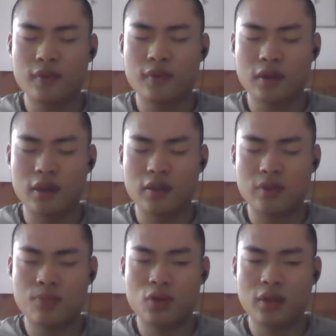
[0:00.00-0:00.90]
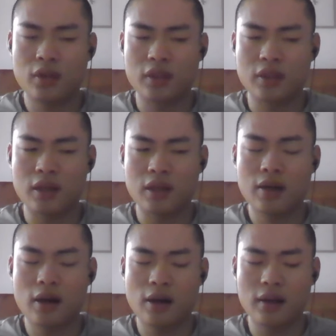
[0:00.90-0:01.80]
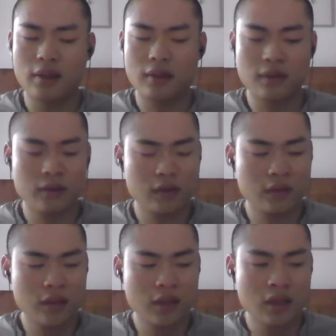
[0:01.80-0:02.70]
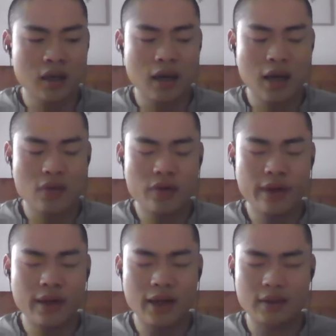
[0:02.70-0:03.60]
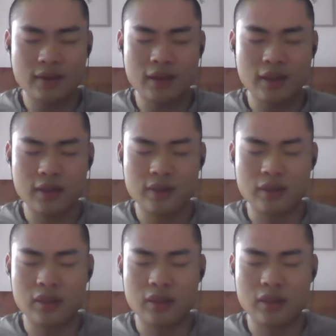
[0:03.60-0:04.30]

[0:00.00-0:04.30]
It's pretty darn high. I really like this